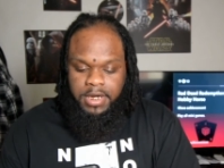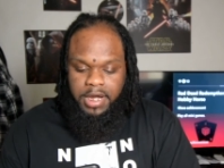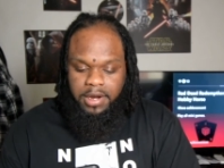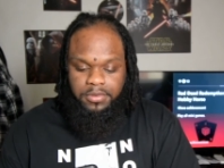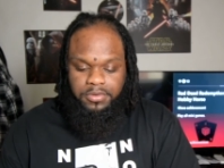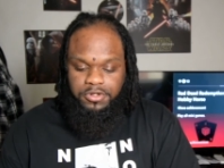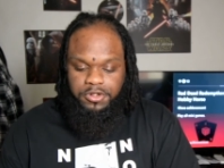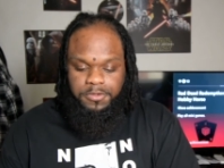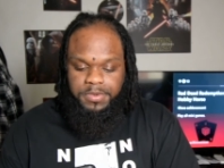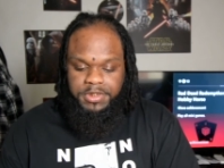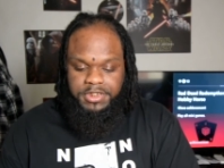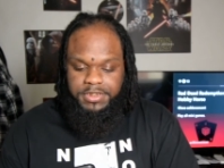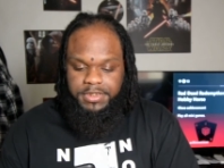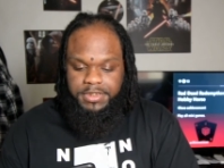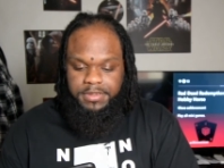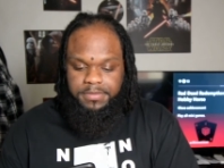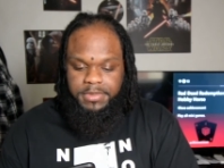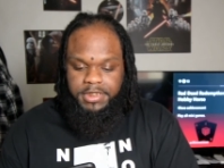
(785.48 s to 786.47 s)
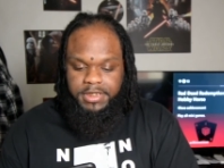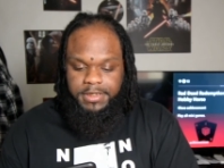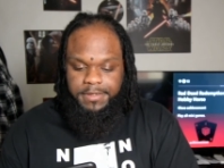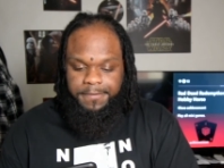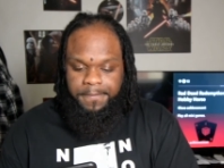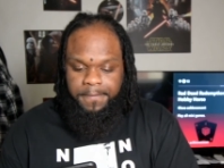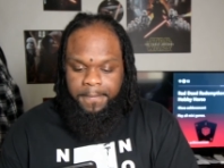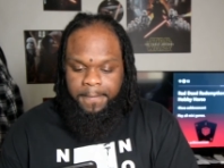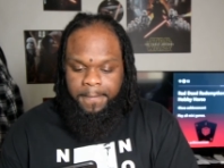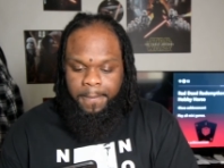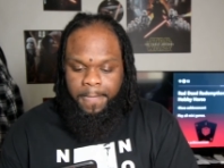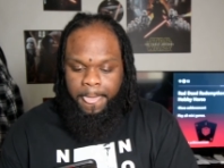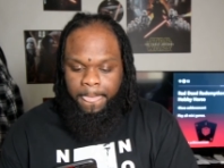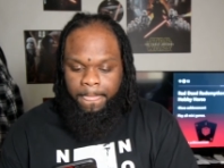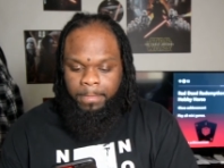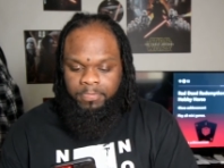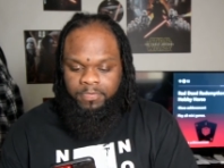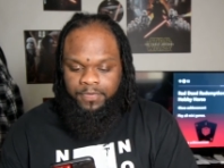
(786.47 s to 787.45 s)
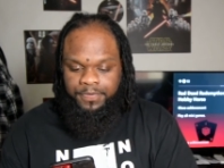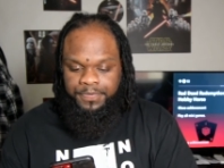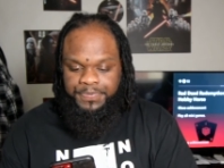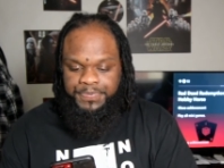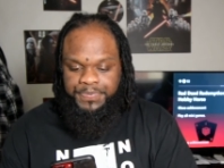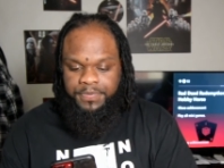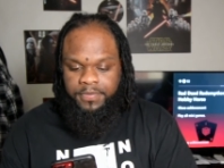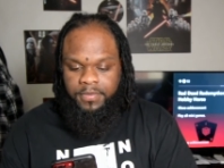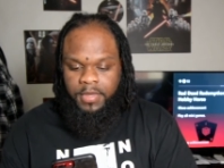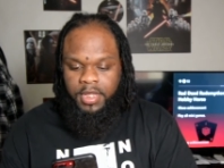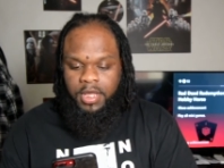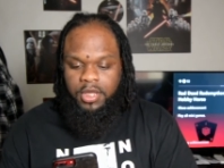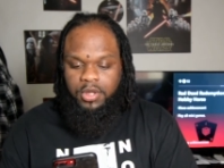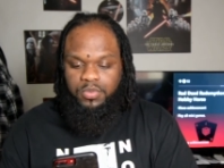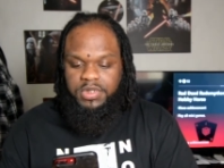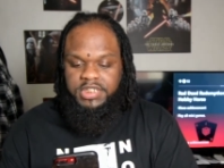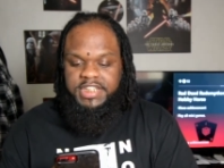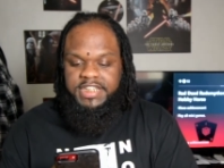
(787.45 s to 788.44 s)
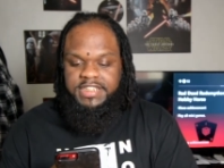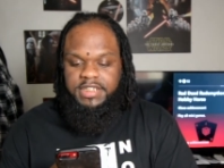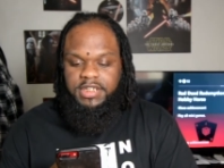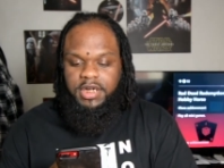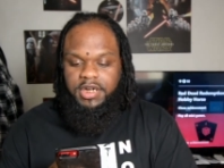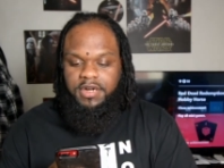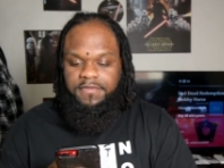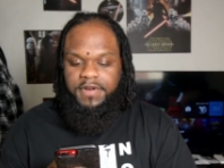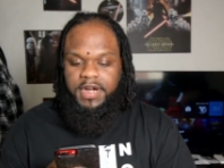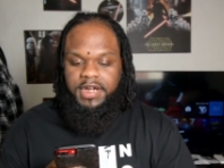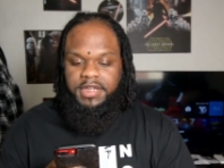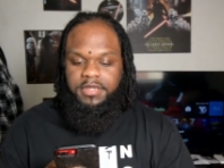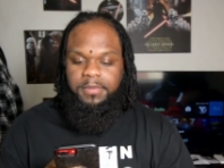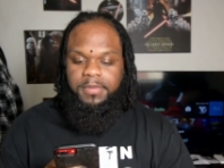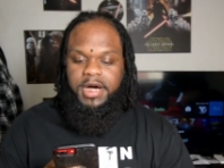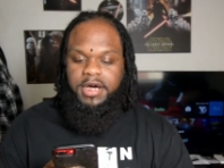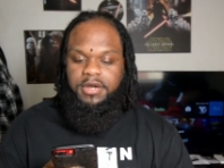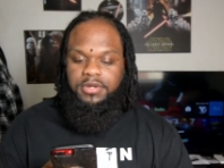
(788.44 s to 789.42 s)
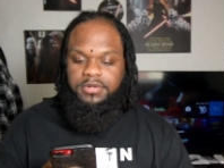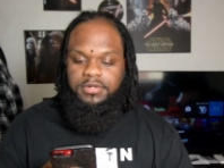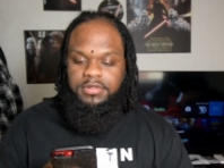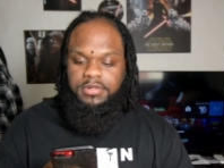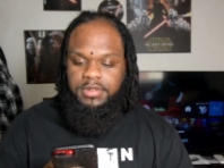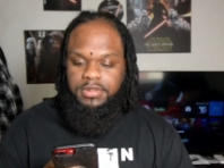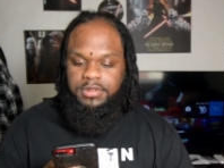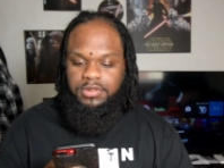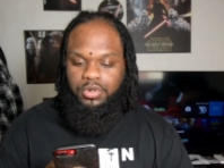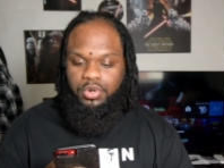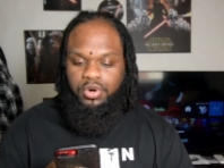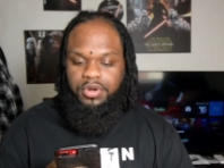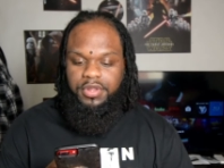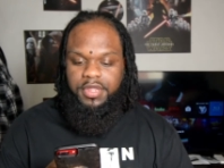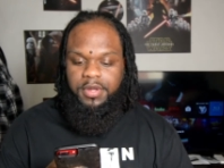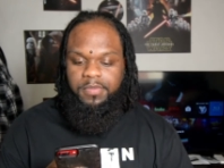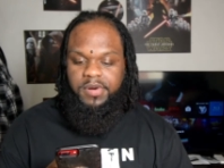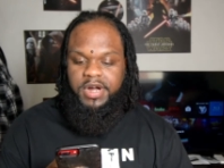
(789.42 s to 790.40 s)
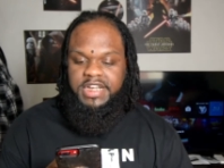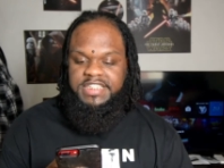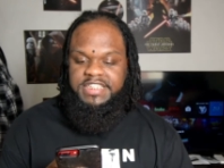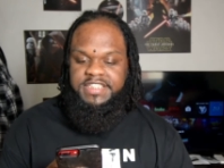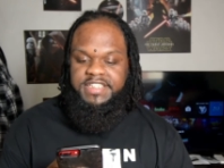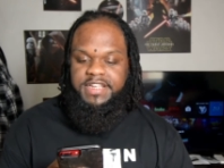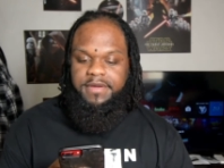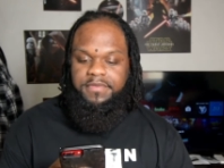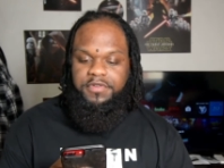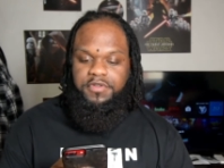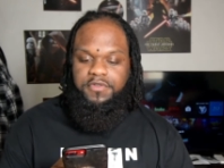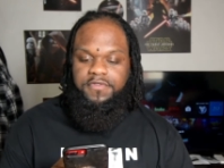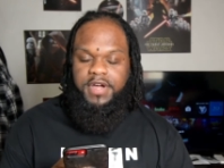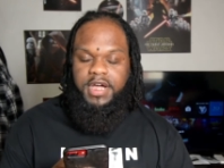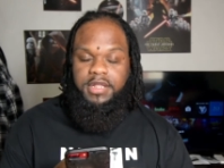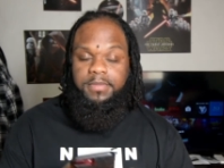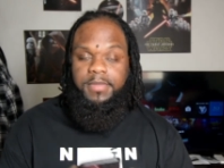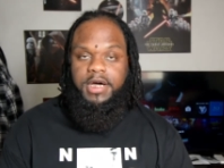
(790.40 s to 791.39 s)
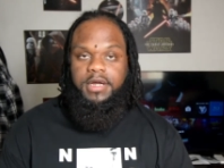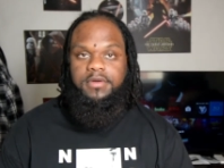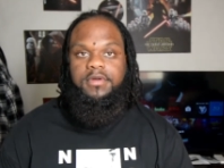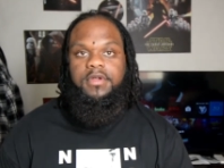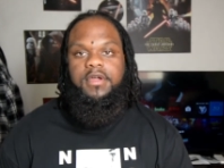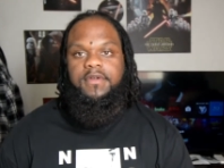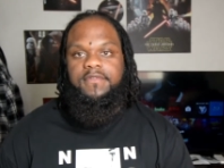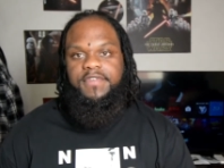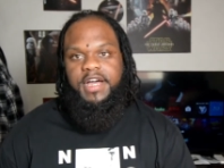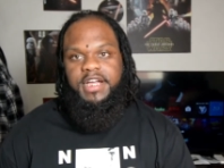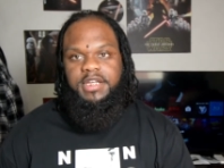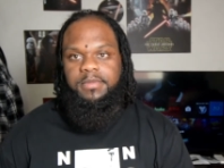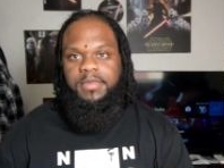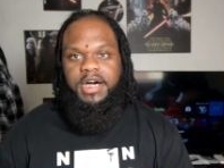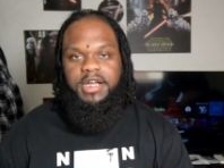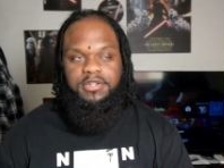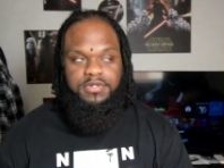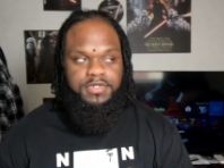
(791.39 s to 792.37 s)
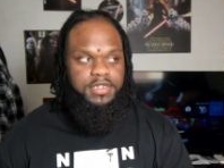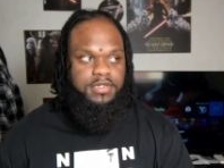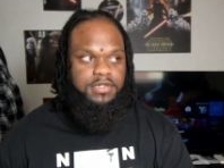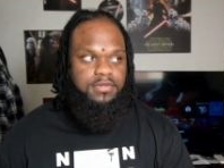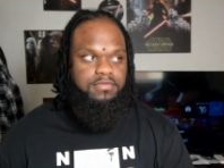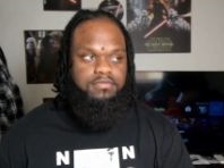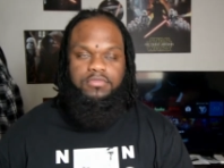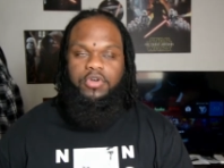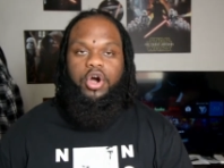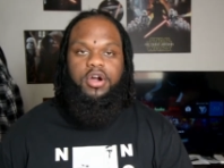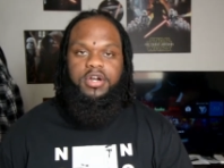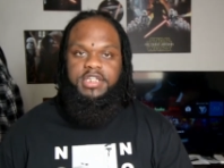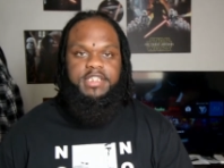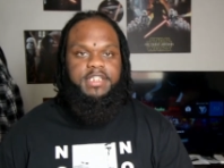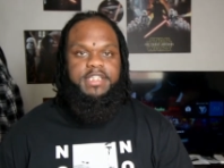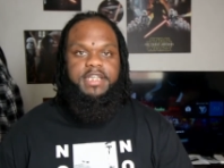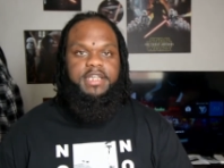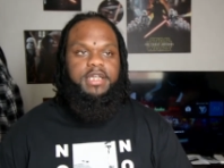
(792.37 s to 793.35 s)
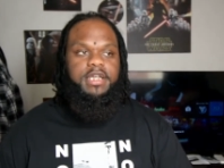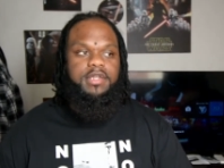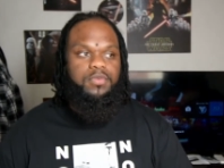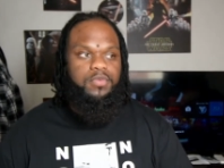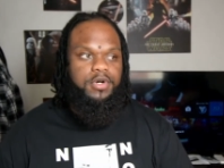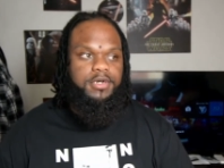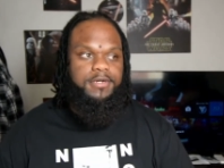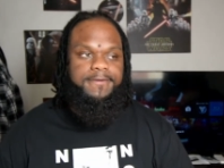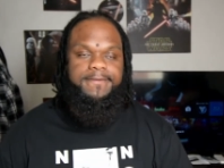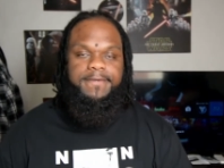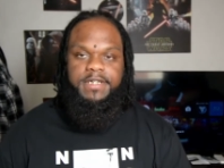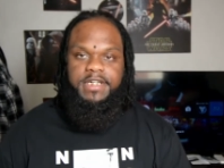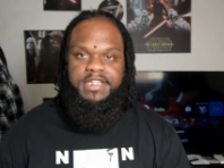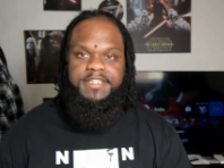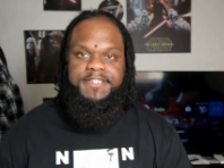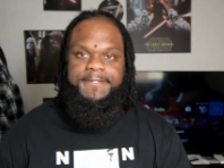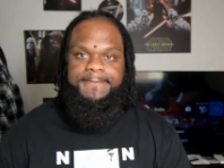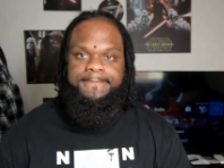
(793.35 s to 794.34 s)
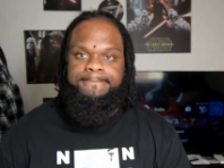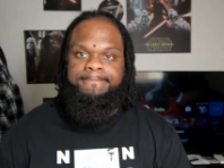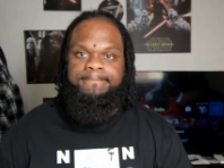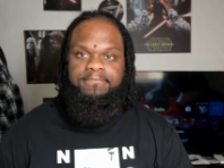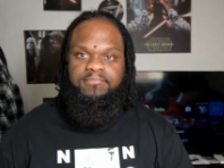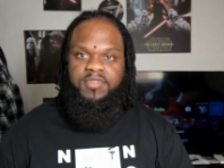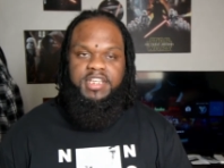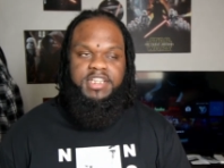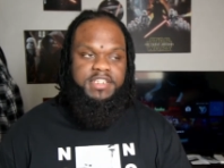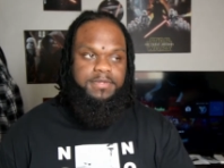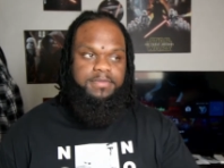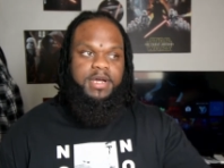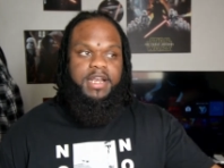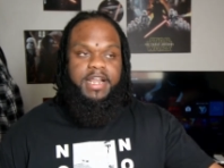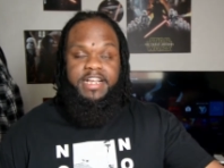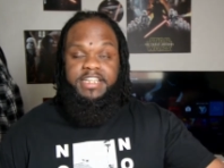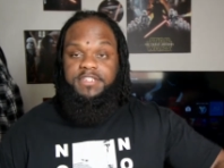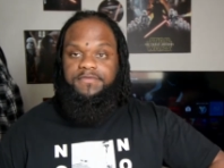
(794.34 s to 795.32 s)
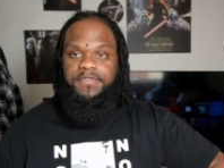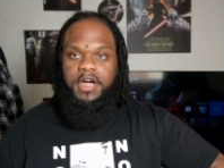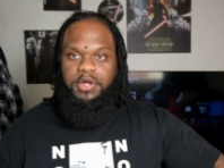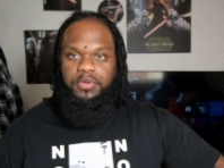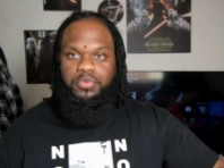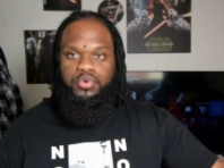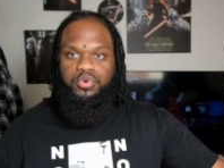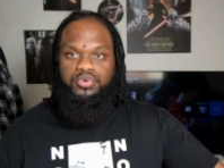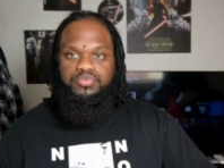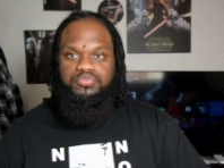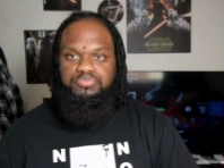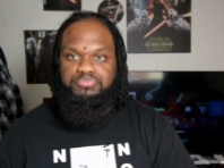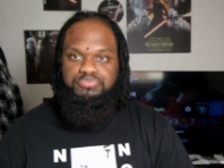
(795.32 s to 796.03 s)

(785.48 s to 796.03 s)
I won't do pictures of them again. What takes longer, finding the model or the process after you find the model? Finding the model is hardest thing in the world because getting somebody to actually follow through,